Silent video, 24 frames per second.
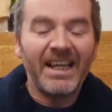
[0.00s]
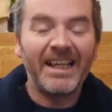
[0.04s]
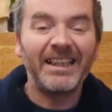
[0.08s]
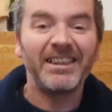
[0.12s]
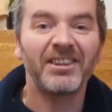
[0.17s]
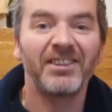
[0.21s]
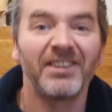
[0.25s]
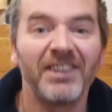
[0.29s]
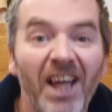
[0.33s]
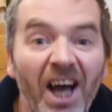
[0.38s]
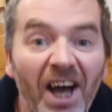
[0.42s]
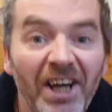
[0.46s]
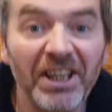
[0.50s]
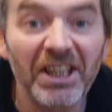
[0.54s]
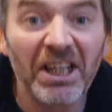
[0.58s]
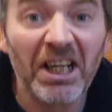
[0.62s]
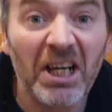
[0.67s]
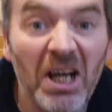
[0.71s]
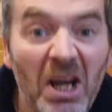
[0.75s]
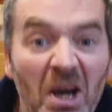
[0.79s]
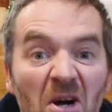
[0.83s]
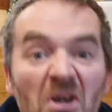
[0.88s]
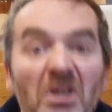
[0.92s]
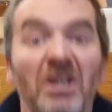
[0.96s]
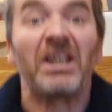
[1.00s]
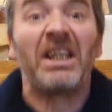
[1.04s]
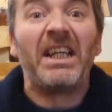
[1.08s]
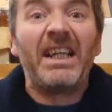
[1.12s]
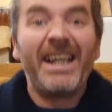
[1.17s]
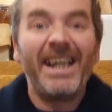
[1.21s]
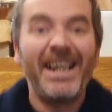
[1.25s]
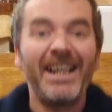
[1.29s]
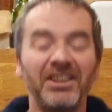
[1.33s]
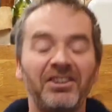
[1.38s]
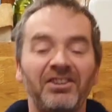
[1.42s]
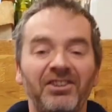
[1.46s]
It's 9 o'clock.
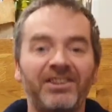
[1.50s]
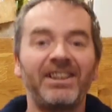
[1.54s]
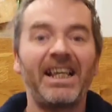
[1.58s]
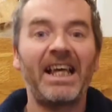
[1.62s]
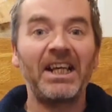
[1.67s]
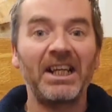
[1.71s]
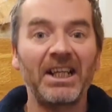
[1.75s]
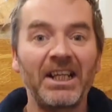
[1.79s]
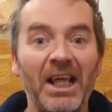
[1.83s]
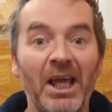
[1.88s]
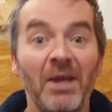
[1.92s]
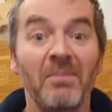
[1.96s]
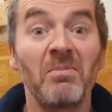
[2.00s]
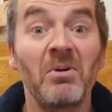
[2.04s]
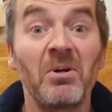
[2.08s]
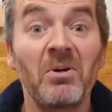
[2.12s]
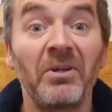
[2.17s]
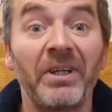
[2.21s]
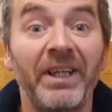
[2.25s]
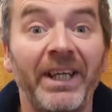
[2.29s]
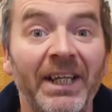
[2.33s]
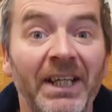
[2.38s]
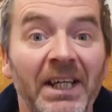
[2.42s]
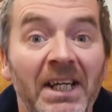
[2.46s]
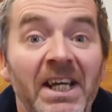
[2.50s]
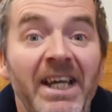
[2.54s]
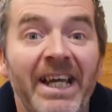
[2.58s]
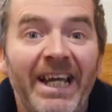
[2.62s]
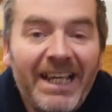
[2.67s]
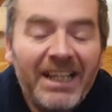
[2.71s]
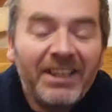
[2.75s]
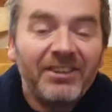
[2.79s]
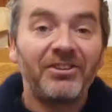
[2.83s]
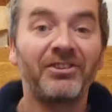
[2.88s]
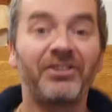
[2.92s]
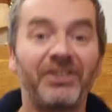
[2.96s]
It's Saturday morning.
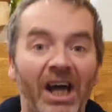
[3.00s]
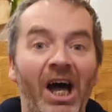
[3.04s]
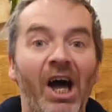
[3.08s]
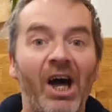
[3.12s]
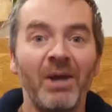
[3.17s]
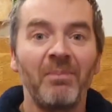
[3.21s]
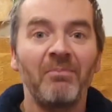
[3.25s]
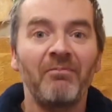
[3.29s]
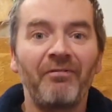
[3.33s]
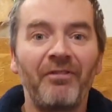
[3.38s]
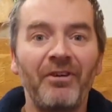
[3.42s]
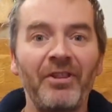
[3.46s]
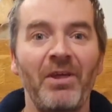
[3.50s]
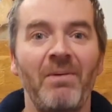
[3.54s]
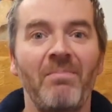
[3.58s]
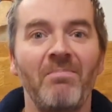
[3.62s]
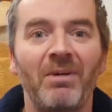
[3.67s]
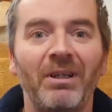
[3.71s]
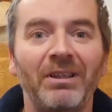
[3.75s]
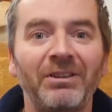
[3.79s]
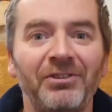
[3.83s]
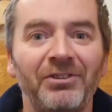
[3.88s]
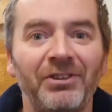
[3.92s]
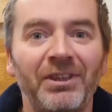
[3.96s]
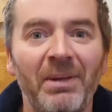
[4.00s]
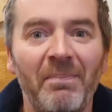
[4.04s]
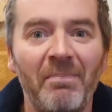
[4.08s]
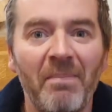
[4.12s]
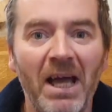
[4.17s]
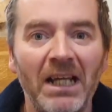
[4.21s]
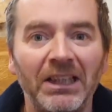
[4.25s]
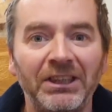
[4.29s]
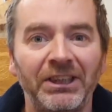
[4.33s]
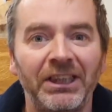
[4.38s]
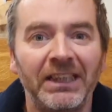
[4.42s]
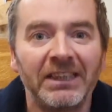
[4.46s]
It's time for the Monster
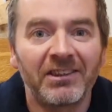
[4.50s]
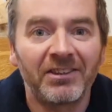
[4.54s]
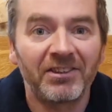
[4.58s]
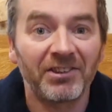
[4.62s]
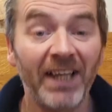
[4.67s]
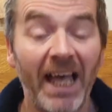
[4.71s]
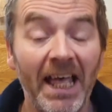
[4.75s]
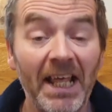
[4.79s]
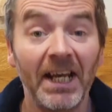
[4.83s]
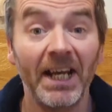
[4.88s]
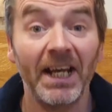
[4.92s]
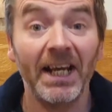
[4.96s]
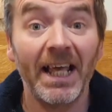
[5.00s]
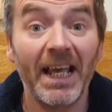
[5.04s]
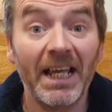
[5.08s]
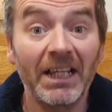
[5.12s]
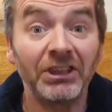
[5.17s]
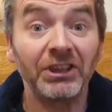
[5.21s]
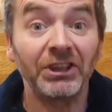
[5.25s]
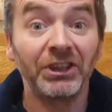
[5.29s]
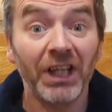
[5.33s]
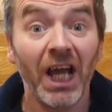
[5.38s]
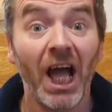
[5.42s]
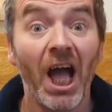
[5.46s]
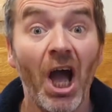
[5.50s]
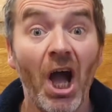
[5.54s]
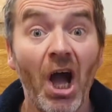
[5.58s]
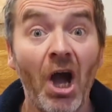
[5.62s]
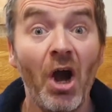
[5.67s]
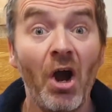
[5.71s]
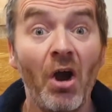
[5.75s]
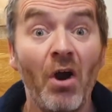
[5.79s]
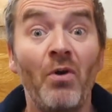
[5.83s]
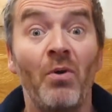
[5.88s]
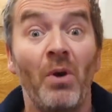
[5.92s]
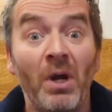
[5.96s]
Magic Saturday
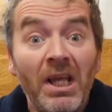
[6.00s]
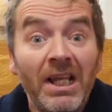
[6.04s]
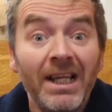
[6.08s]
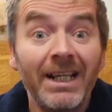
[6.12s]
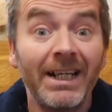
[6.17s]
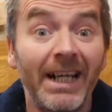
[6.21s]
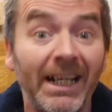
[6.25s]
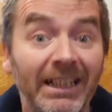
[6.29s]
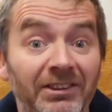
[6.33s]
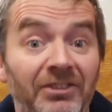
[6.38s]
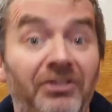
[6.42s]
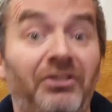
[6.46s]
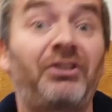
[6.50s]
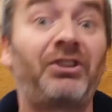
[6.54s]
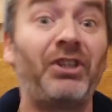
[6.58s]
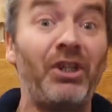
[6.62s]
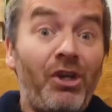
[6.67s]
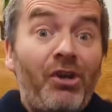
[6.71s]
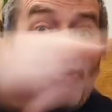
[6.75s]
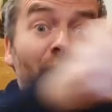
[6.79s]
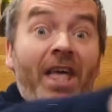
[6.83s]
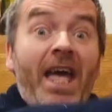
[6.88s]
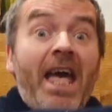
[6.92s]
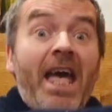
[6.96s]
Show. Let's do